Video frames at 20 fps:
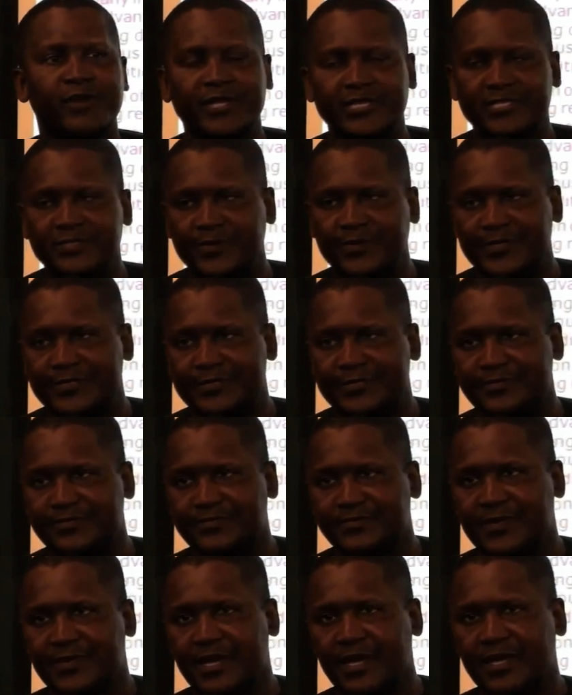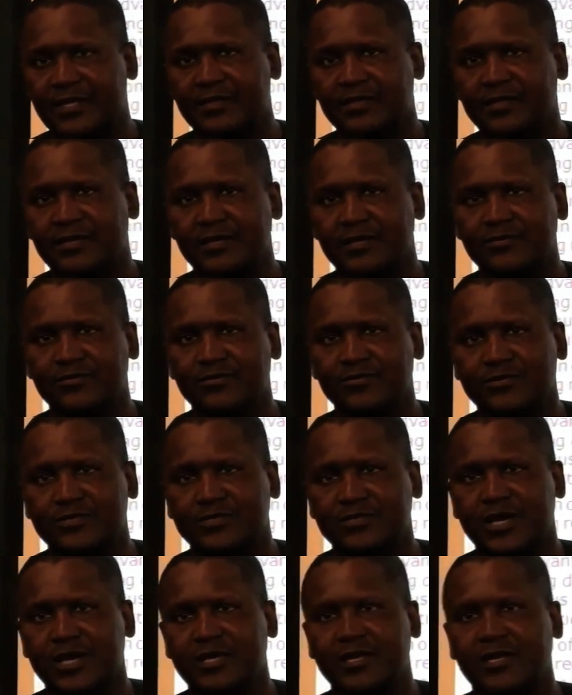management, and then we
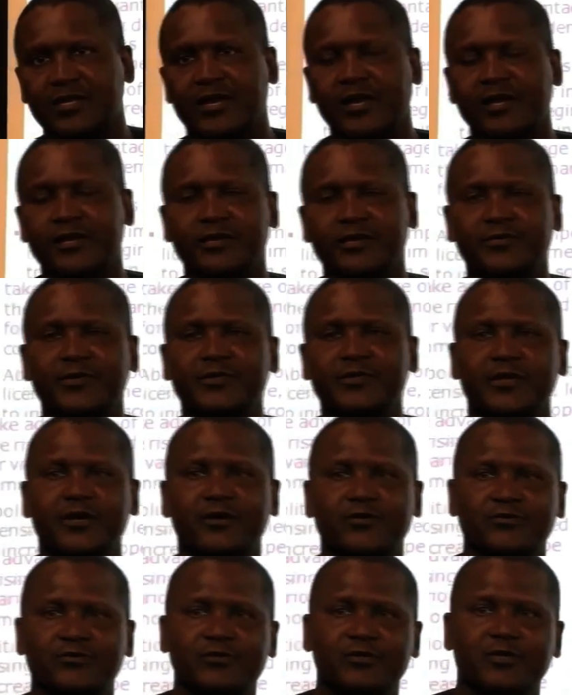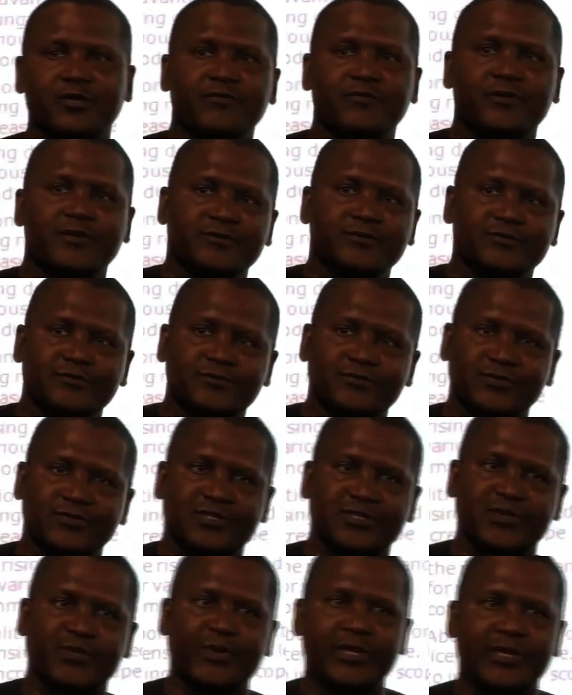will sign an agreement that will never do
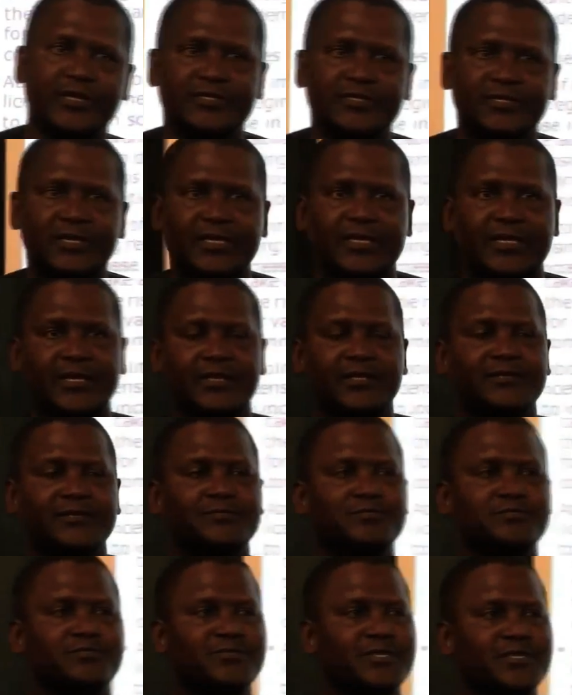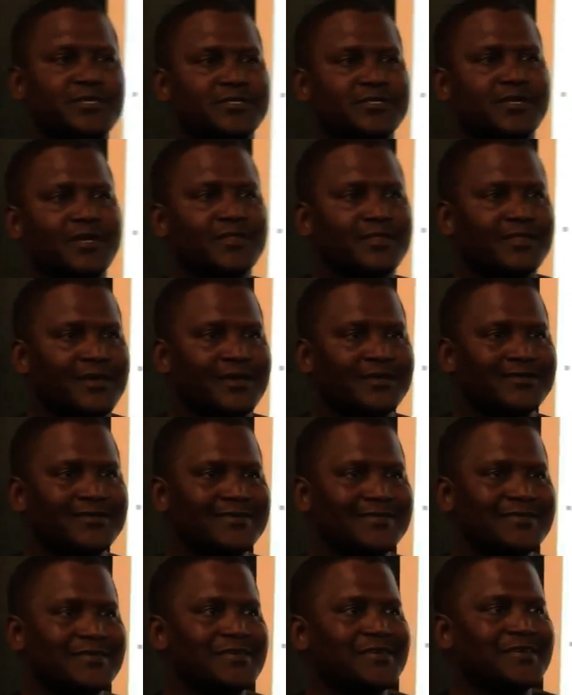cement again, this and
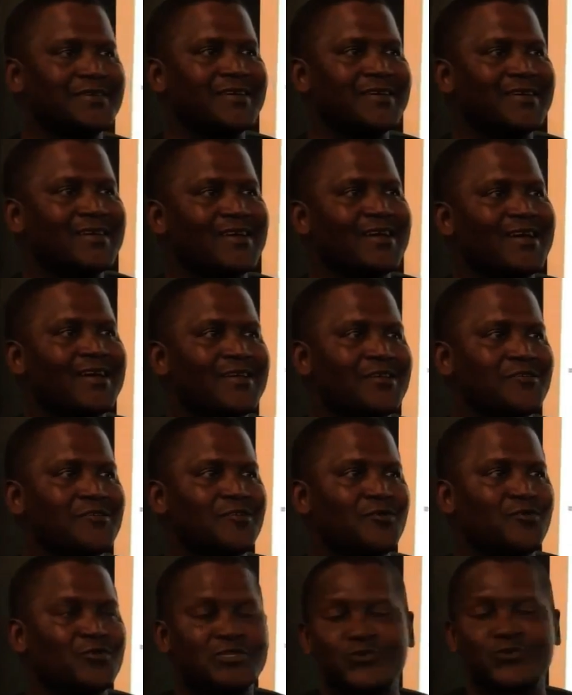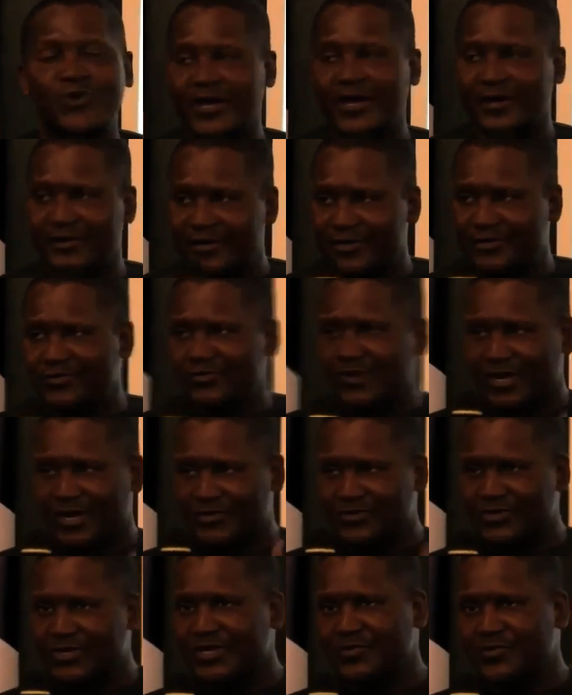that. You know, which we agreed to
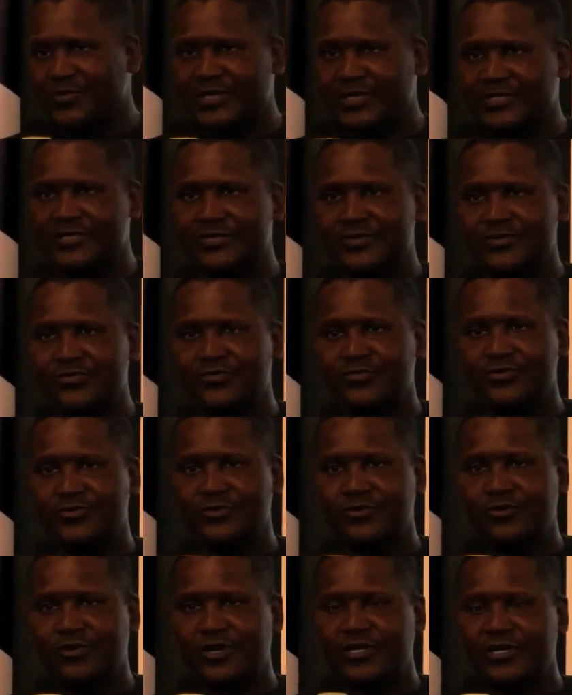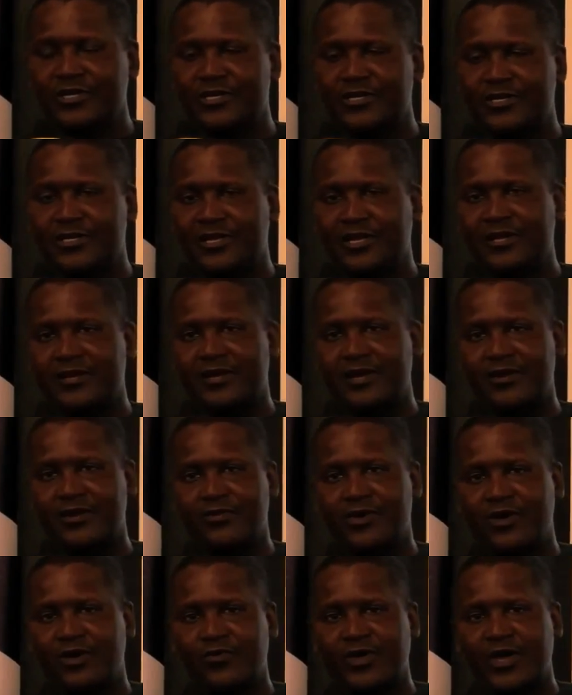actually, but the only
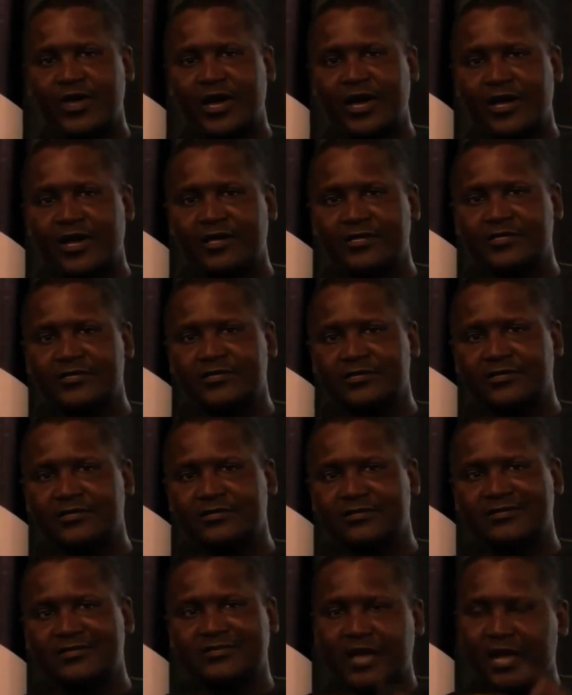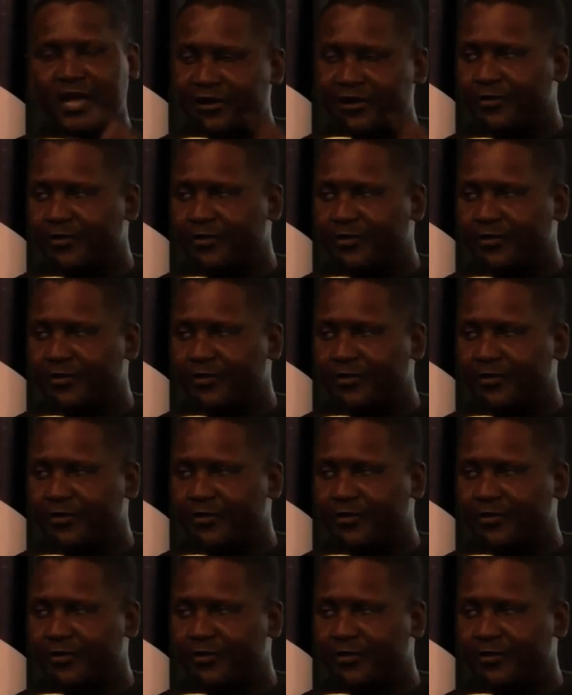area where we had this